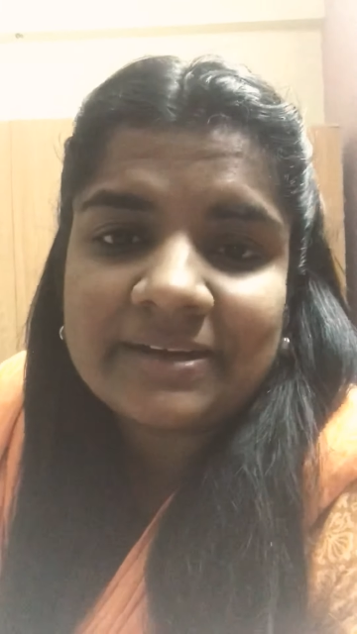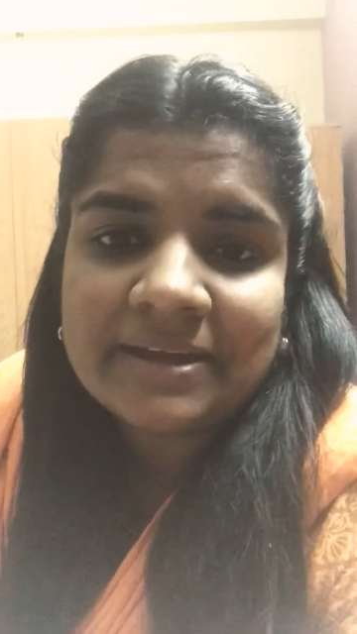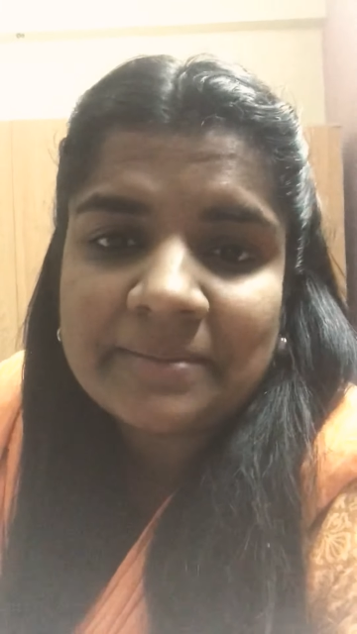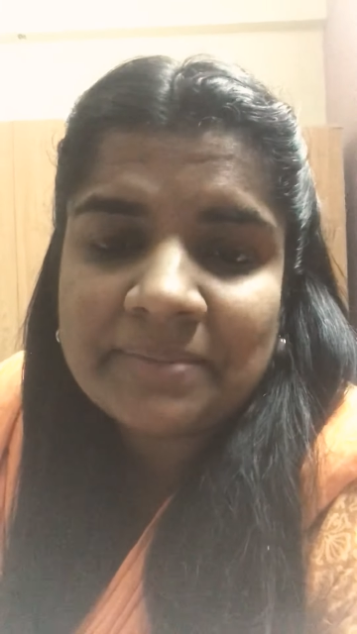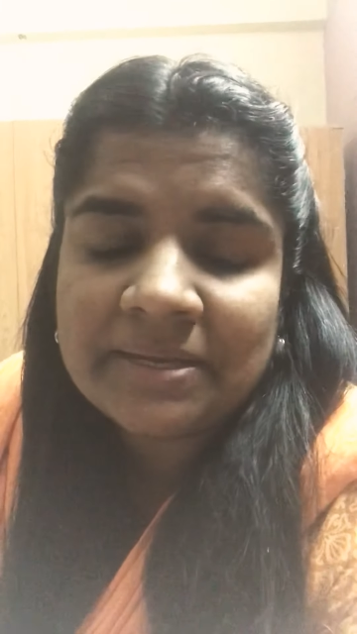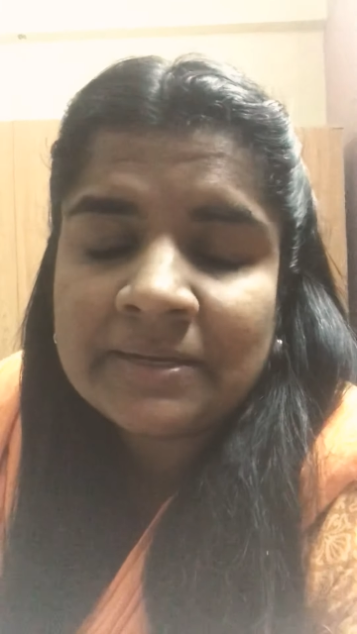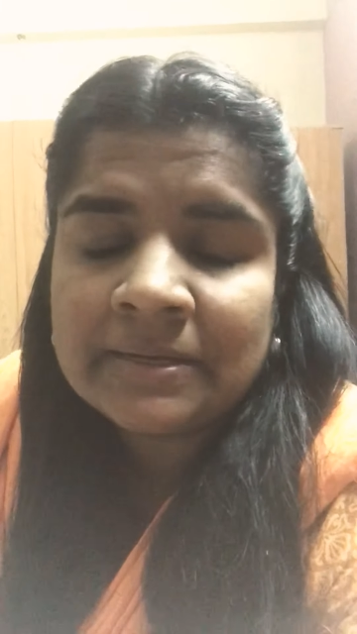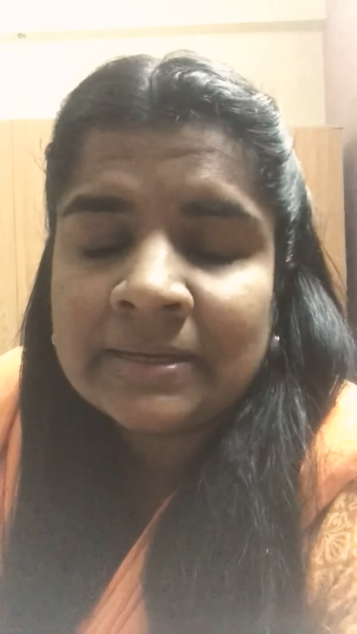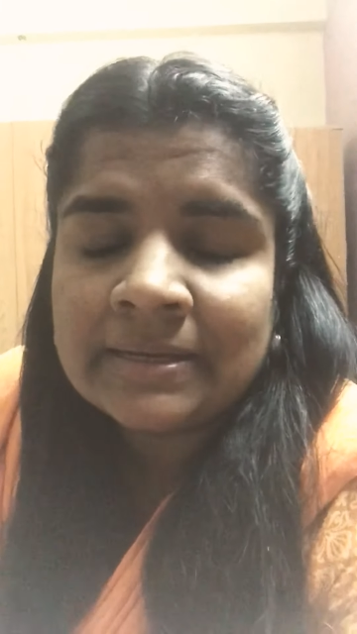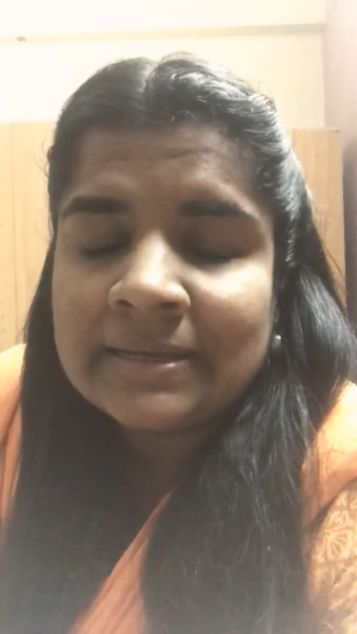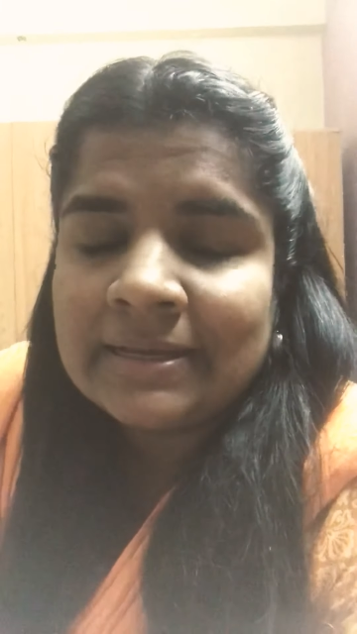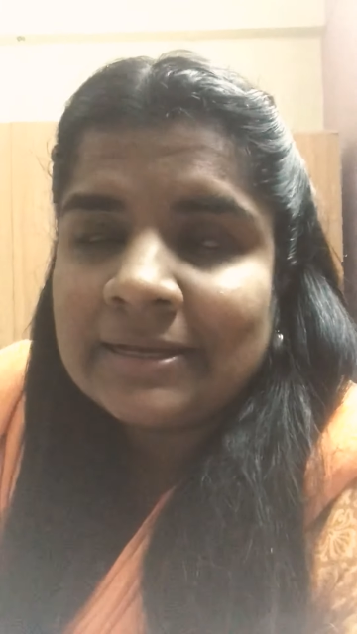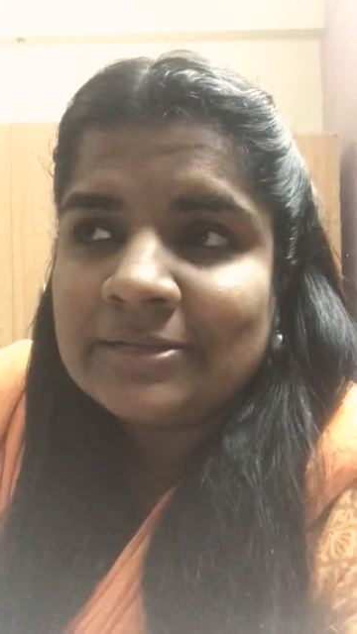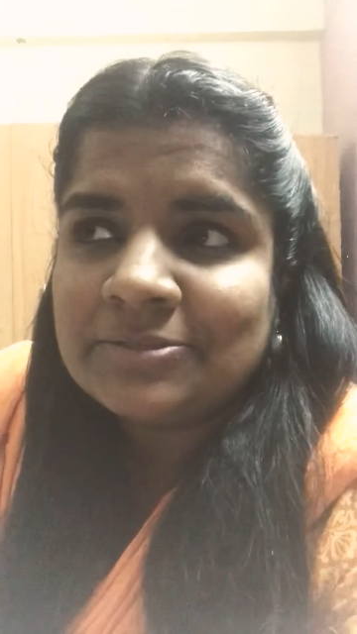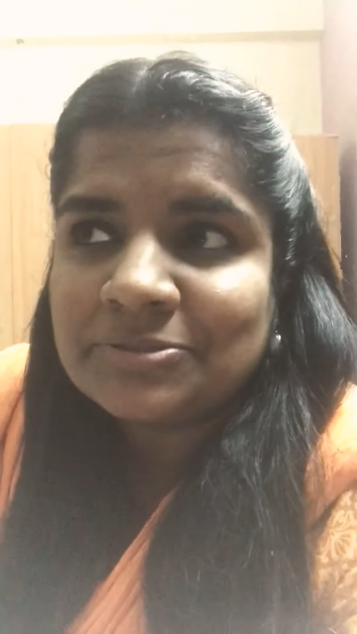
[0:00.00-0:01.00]
I mean,
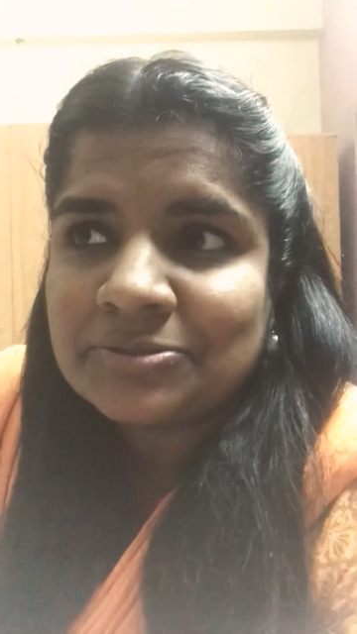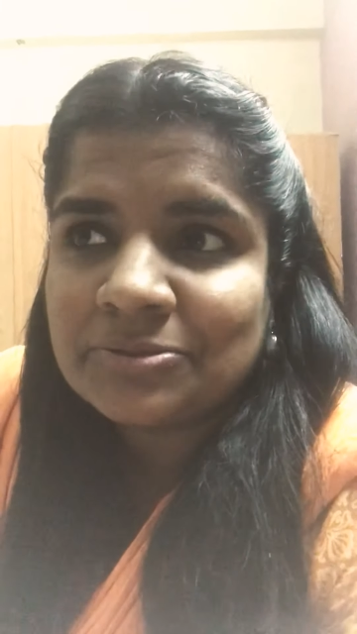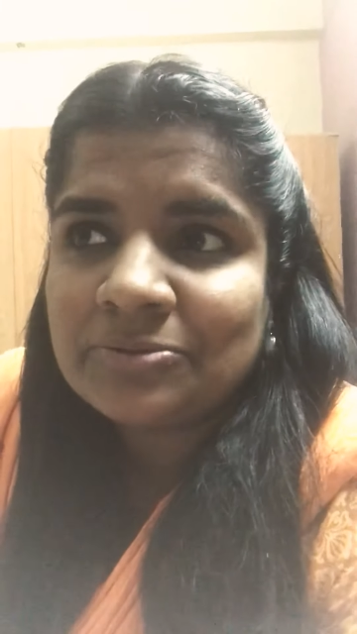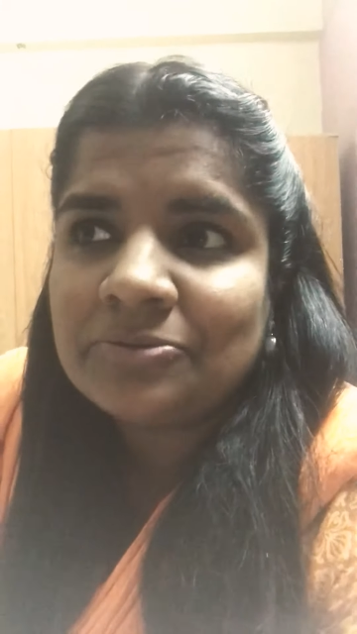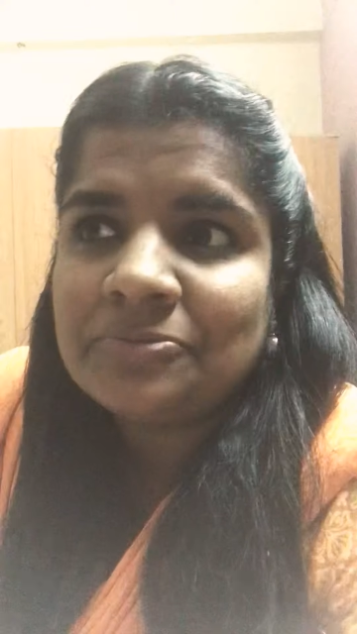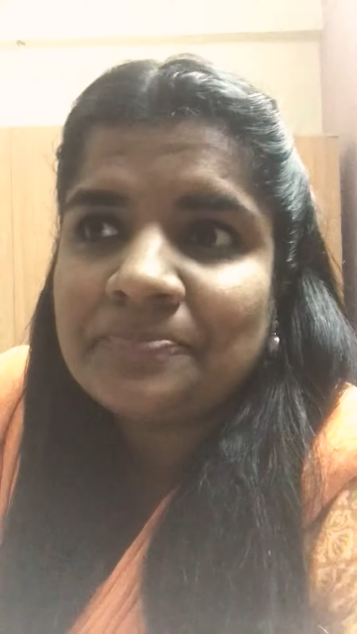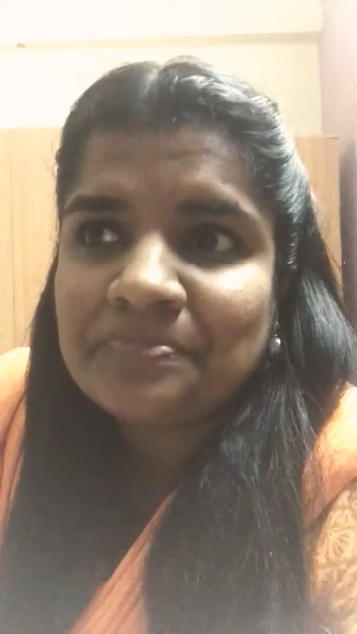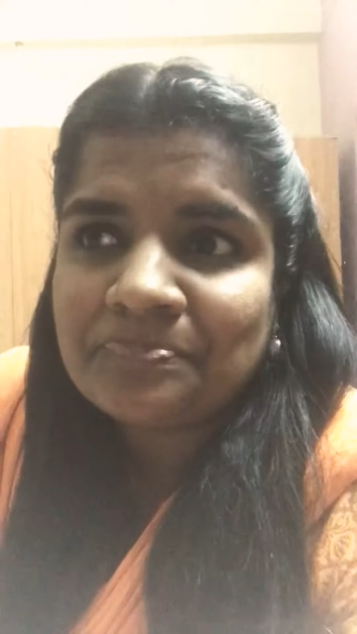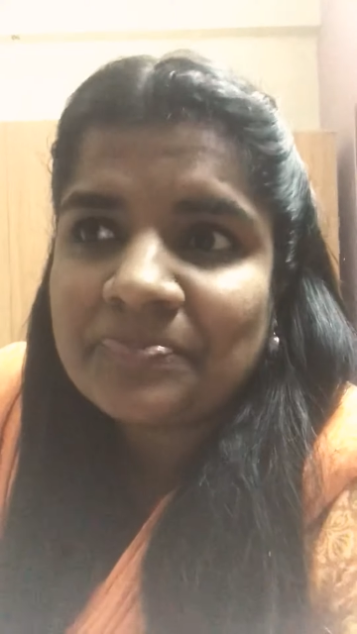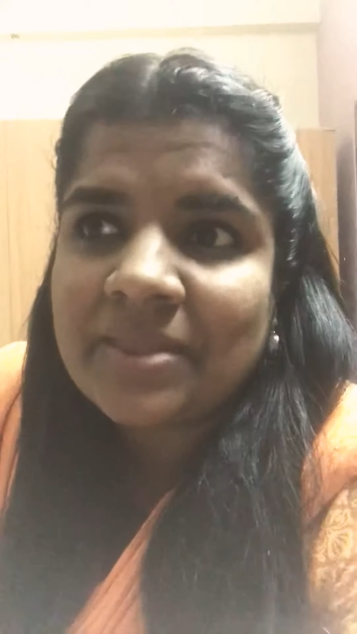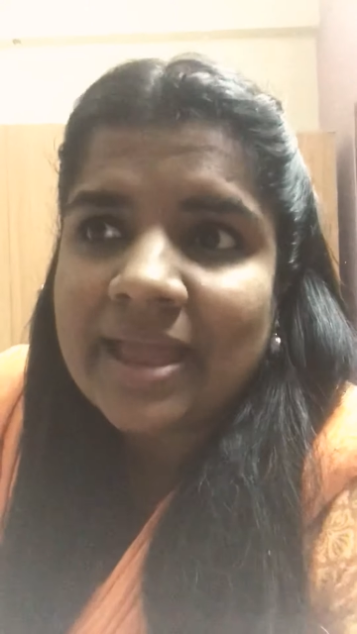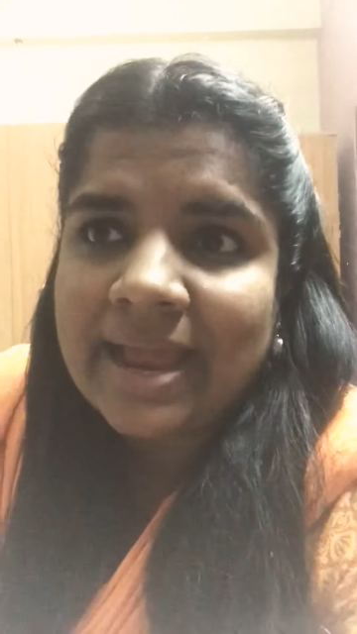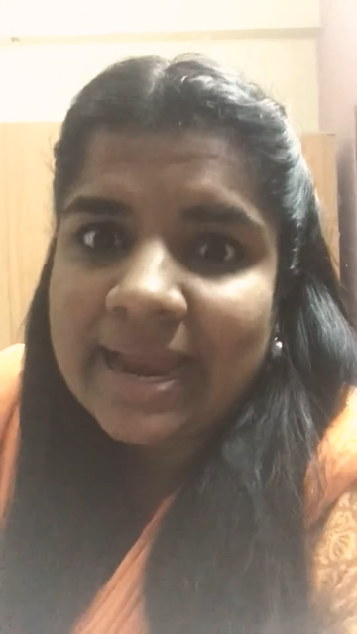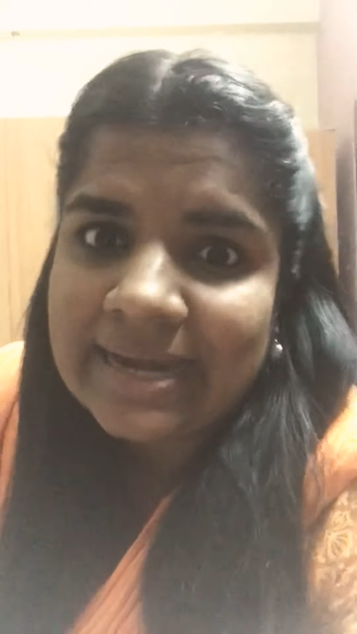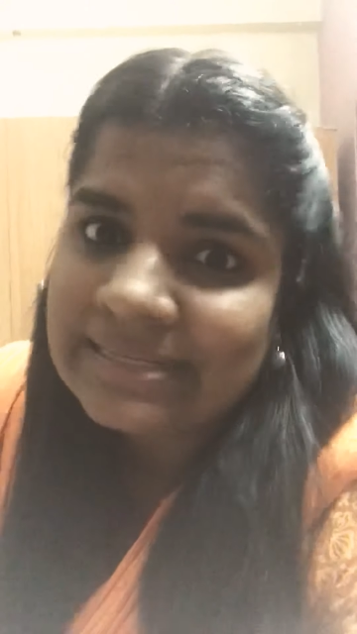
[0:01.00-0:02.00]
so
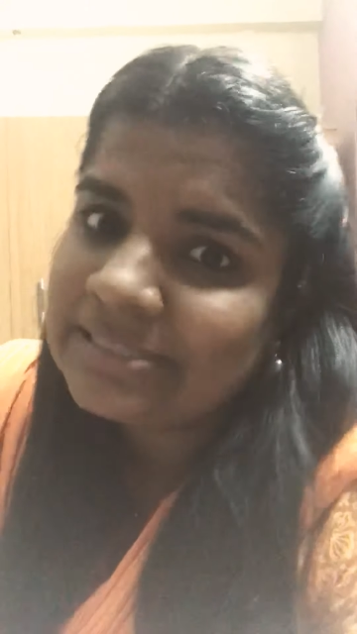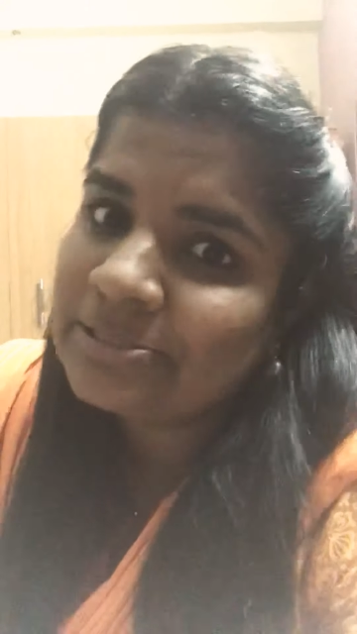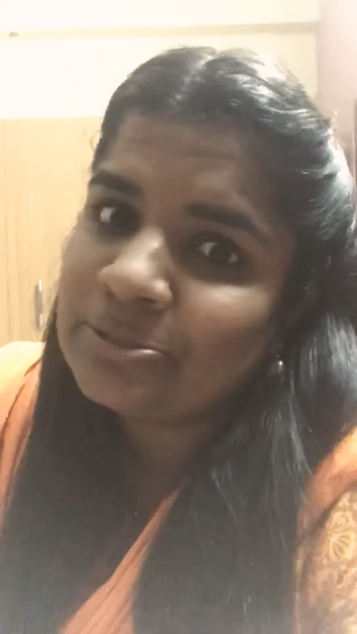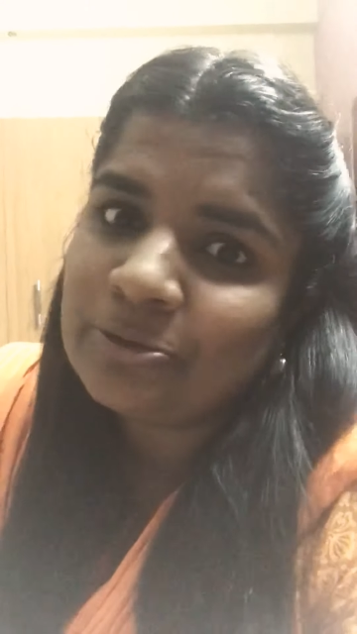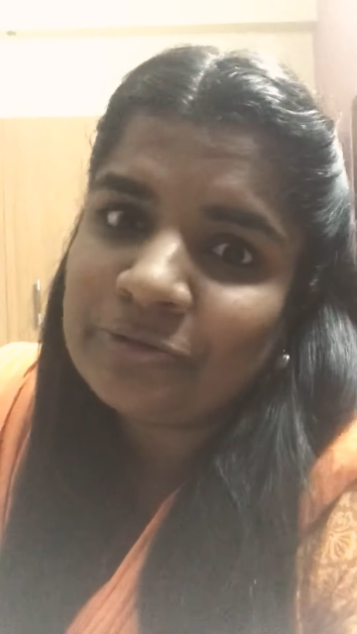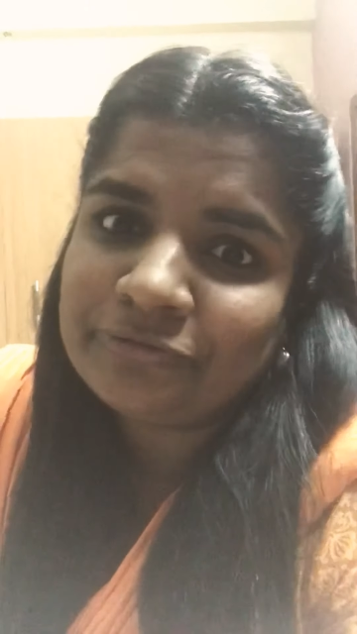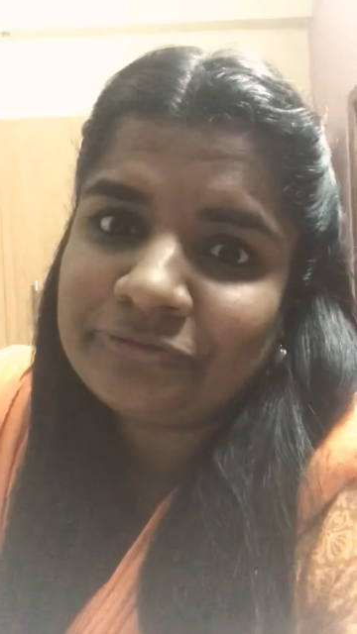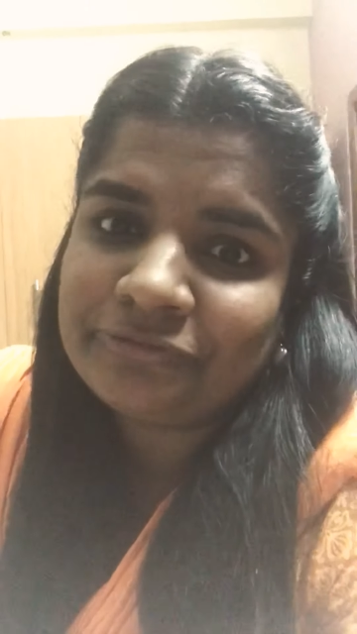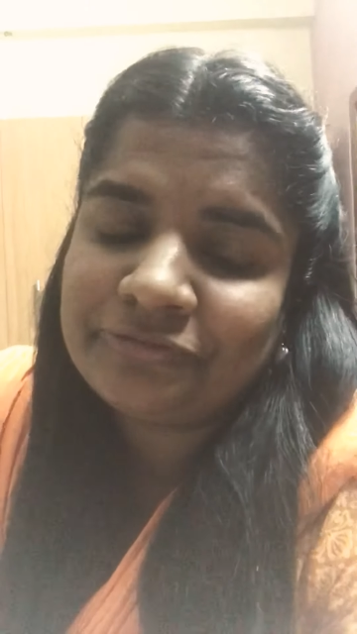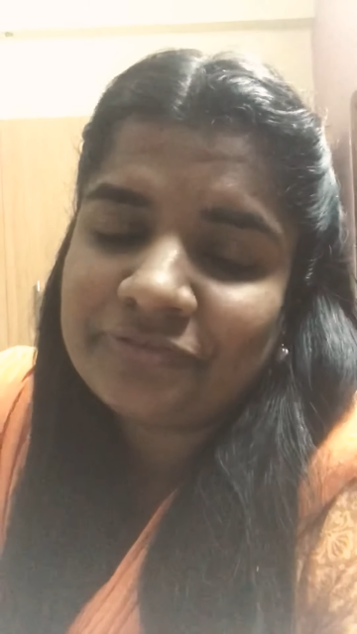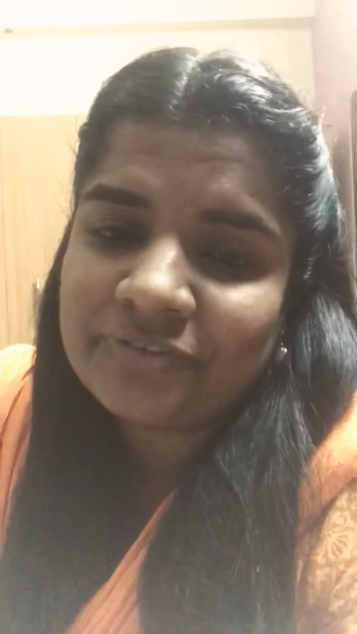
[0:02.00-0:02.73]
hats off.